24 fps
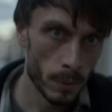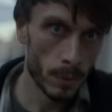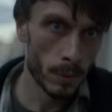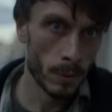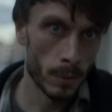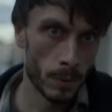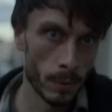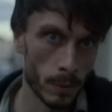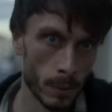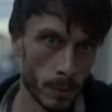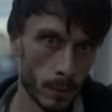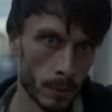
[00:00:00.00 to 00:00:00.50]

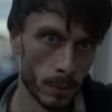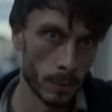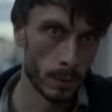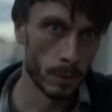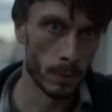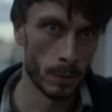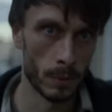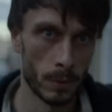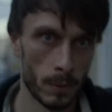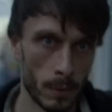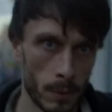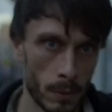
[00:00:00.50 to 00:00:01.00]
I ultimately
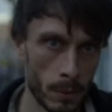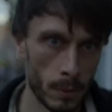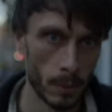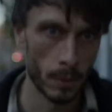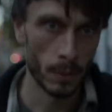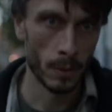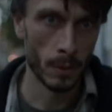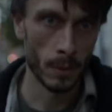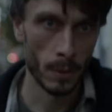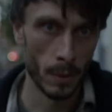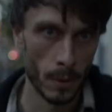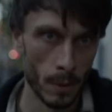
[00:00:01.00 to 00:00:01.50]
want it to
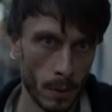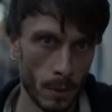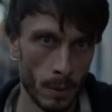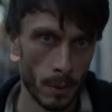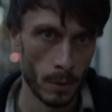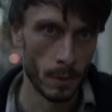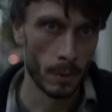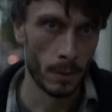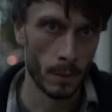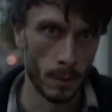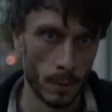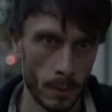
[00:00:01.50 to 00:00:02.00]
stand
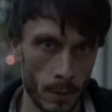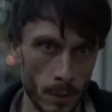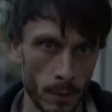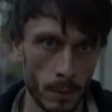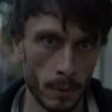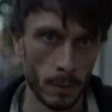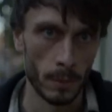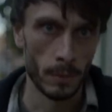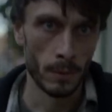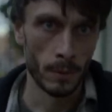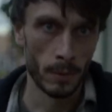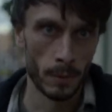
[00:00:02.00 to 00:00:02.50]
on its own two
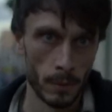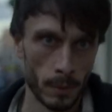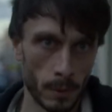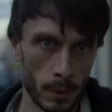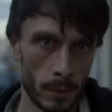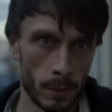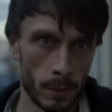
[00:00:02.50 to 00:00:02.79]
feet